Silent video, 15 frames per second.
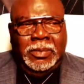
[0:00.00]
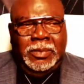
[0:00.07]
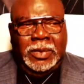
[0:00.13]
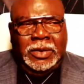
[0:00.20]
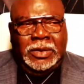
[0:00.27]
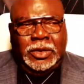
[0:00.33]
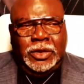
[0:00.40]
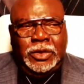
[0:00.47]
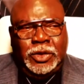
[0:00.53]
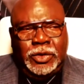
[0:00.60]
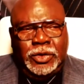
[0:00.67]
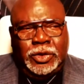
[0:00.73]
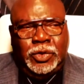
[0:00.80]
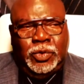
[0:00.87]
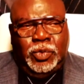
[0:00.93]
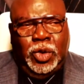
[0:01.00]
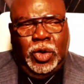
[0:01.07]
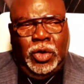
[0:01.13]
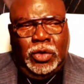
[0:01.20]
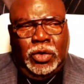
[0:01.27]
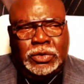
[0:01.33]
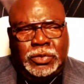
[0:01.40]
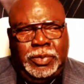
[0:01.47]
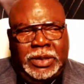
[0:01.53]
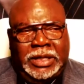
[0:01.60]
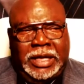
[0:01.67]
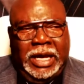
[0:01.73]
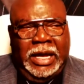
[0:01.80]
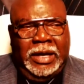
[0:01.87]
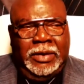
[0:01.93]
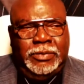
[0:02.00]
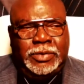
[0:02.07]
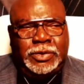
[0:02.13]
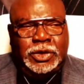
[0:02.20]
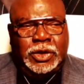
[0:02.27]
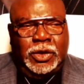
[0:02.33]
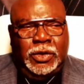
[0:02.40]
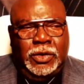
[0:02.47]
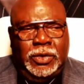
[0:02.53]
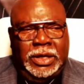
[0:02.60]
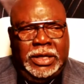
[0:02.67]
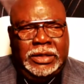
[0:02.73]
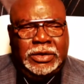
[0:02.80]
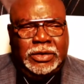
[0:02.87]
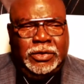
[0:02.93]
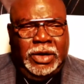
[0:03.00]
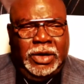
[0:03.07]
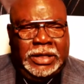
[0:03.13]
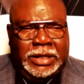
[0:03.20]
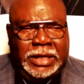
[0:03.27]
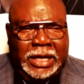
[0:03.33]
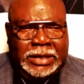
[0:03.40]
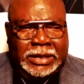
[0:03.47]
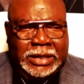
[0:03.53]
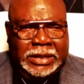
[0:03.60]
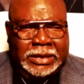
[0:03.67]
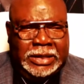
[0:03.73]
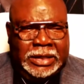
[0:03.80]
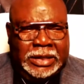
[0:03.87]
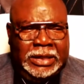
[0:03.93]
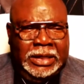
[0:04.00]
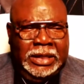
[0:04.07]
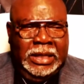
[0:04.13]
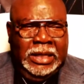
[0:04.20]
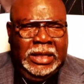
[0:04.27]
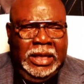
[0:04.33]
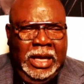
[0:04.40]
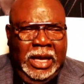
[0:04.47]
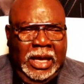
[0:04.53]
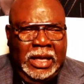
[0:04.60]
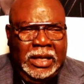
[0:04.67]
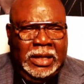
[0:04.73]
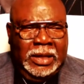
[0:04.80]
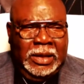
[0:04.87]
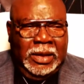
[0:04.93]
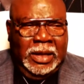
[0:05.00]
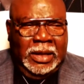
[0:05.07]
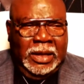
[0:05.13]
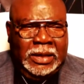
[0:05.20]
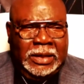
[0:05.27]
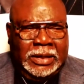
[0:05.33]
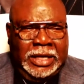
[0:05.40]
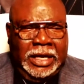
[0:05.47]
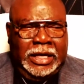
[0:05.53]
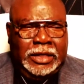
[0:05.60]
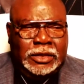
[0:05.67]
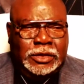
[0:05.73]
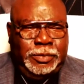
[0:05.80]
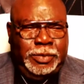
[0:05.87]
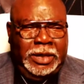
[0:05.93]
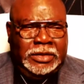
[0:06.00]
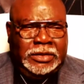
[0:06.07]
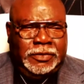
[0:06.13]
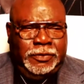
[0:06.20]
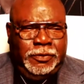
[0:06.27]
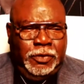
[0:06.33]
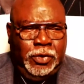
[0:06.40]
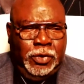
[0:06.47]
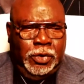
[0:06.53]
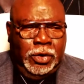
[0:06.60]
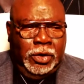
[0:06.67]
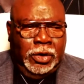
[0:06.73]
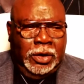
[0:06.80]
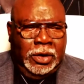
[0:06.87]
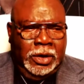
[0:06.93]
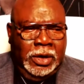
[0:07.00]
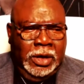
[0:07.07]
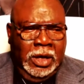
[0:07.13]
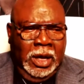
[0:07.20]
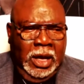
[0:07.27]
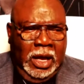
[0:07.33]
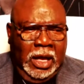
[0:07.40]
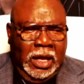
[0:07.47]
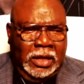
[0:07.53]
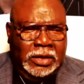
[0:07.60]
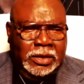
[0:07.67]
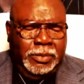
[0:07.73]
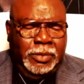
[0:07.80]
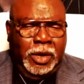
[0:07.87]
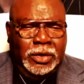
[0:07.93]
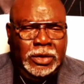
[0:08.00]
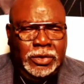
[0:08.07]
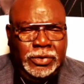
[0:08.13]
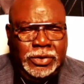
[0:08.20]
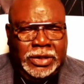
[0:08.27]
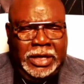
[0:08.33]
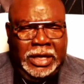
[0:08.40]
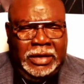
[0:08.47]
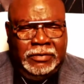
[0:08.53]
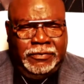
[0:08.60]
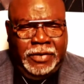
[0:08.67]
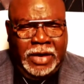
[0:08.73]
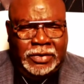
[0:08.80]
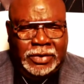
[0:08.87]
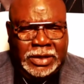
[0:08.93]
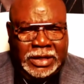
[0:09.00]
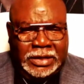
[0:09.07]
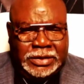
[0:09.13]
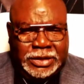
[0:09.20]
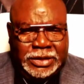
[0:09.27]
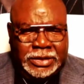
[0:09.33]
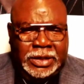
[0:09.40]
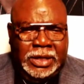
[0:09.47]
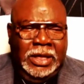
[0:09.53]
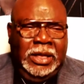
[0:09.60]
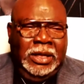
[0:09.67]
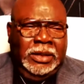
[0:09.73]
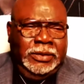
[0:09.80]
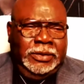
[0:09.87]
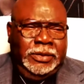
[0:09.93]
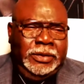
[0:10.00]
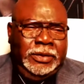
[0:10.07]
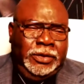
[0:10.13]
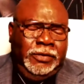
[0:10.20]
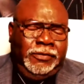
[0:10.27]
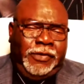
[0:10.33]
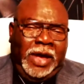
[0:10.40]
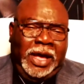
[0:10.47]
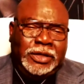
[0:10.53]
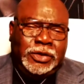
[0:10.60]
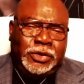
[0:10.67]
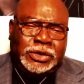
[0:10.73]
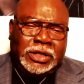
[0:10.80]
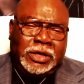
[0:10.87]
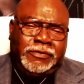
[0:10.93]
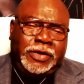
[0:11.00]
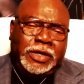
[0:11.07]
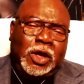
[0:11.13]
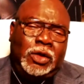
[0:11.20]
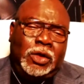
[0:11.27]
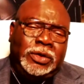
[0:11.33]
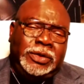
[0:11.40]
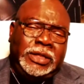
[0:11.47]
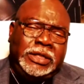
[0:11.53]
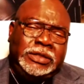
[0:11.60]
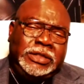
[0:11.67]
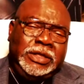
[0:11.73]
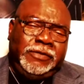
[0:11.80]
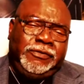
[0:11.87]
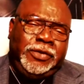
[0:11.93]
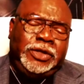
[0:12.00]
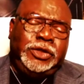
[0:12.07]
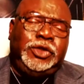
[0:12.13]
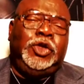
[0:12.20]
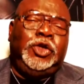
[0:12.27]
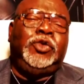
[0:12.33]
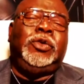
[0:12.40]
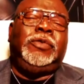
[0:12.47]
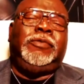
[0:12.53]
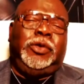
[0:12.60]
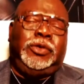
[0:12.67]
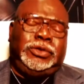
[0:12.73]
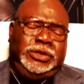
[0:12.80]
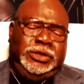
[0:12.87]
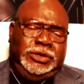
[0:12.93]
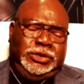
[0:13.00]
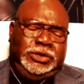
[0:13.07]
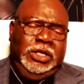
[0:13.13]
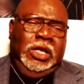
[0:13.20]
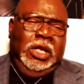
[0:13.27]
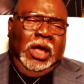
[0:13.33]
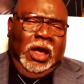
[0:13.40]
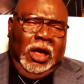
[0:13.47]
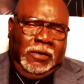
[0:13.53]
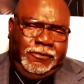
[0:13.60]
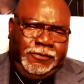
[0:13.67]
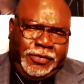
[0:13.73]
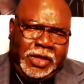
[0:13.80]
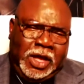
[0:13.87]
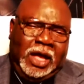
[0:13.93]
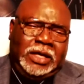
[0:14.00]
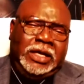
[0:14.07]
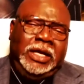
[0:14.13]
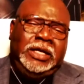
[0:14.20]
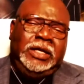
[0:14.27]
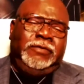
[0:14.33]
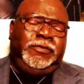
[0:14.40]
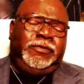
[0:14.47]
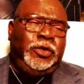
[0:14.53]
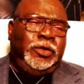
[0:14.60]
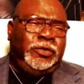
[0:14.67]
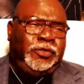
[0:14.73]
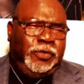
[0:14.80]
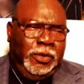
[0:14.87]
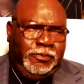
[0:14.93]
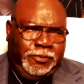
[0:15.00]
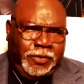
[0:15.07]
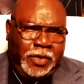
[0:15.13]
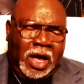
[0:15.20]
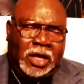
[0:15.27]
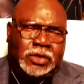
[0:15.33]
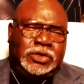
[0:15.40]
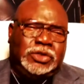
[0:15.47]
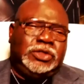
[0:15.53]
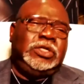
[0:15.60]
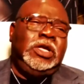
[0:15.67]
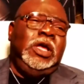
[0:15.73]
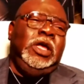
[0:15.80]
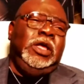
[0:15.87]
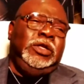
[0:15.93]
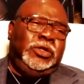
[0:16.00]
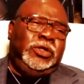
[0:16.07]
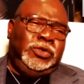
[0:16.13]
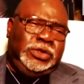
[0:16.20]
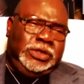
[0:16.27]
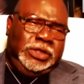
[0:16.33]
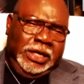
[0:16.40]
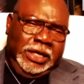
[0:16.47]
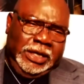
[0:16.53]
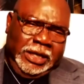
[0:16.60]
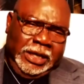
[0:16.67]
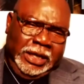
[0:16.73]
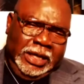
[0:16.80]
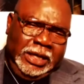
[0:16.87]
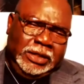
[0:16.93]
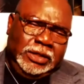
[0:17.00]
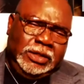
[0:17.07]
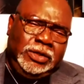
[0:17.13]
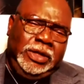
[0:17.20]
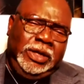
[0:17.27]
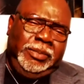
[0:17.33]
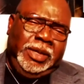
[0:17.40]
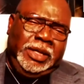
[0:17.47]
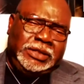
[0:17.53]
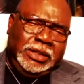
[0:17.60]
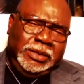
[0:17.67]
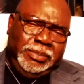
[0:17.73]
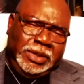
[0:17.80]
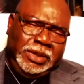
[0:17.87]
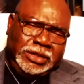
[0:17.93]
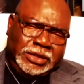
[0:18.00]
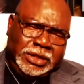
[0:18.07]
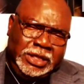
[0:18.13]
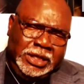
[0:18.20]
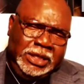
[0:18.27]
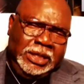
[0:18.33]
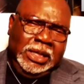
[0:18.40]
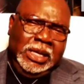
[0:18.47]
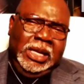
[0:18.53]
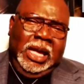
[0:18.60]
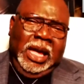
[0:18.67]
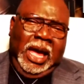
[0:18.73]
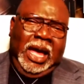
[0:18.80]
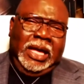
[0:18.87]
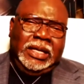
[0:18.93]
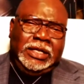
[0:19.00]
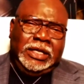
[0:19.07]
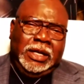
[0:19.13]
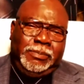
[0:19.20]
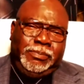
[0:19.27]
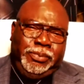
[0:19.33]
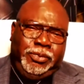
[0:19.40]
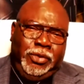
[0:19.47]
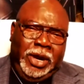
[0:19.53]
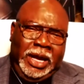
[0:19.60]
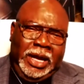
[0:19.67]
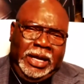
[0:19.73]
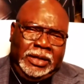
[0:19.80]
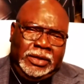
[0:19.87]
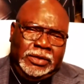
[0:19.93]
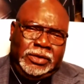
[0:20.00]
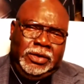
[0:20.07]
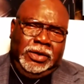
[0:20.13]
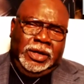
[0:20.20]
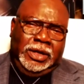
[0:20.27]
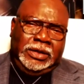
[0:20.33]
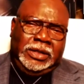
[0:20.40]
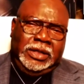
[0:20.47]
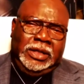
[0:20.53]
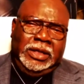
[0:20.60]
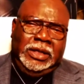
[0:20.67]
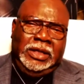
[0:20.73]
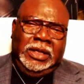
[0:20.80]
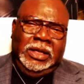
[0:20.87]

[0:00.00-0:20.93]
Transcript: the worlds became so integrated. I did the King speech for the Martin Luther King Foundation. You find yourself in all of these different universes of thought and influence, from Fox to CNN to MSNBC. I ended up praying during the